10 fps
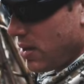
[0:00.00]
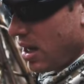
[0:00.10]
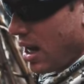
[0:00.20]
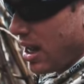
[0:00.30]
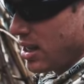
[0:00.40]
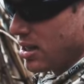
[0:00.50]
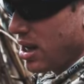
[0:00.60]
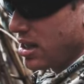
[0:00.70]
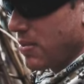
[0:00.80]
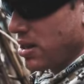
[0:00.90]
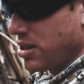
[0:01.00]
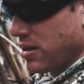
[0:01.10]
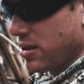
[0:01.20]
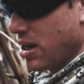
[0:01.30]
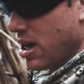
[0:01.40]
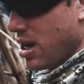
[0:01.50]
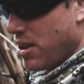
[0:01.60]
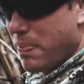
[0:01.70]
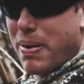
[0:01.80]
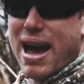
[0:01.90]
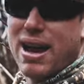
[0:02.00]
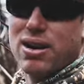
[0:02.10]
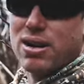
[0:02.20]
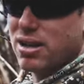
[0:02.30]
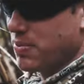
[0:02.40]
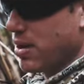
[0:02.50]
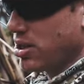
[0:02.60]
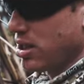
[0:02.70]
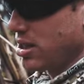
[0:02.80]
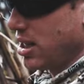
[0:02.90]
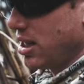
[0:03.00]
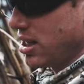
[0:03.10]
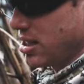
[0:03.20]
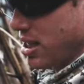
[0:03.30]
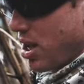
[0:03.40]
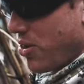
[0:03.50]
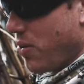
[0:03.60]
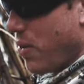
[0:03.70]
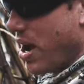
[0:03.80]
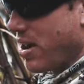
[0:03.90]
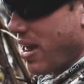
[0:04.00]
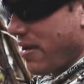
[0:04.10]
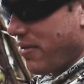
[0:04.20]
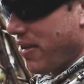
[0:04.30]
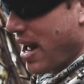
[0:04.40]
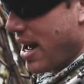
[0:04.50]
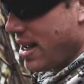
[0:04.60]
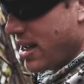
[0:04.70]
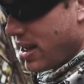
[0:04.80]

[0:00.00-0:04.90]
and I and not as much as the pattern as much as it is the weight of that fly.